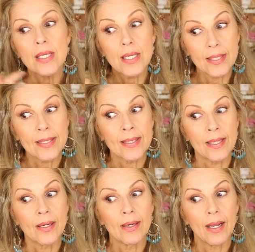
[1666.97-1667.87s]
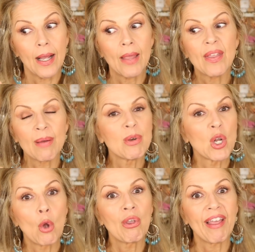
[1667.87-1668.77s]
It's in there. I think I'm
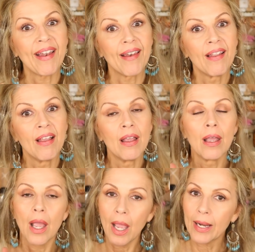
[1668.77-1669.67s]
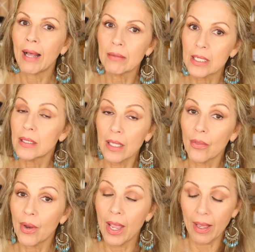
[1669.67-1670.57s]
going to go get it. And I'll eat the
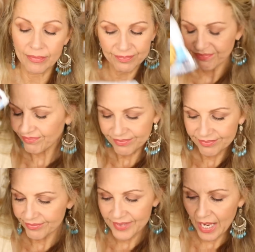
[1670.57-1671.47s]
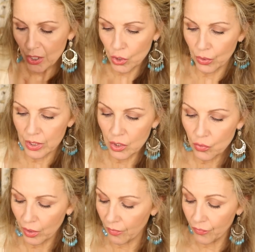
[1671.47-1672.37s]
other half. Can't do it. It's a
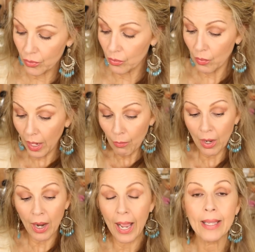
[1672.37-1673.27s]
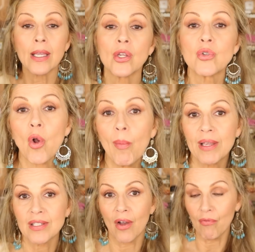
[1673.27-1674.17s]
trigger food. Where I can control
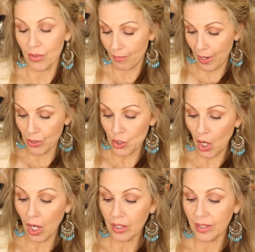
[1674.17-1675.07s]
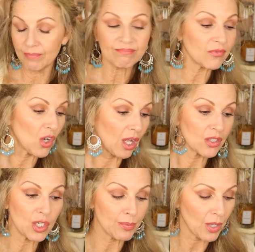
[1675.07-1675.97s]
myself with a bar of chocolate,
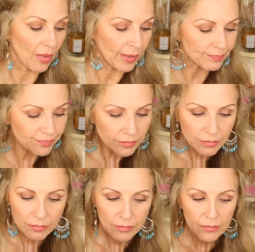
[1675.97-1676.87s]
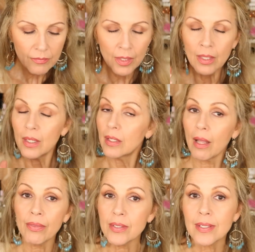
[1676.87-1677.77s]
chocolate chips, all that.
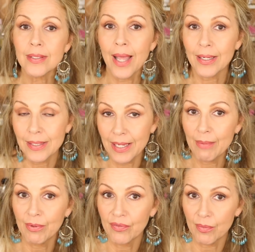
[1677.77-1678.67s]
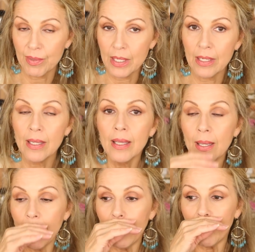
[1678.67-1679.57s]
Now, this is not a staple for me,
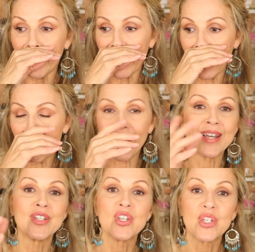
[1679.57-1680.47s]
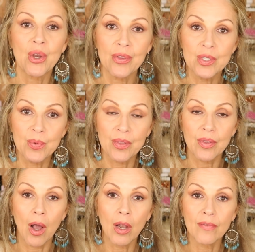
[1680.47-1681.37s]
but I wanted to share this
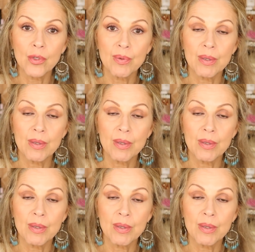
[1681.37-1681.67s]
with all of you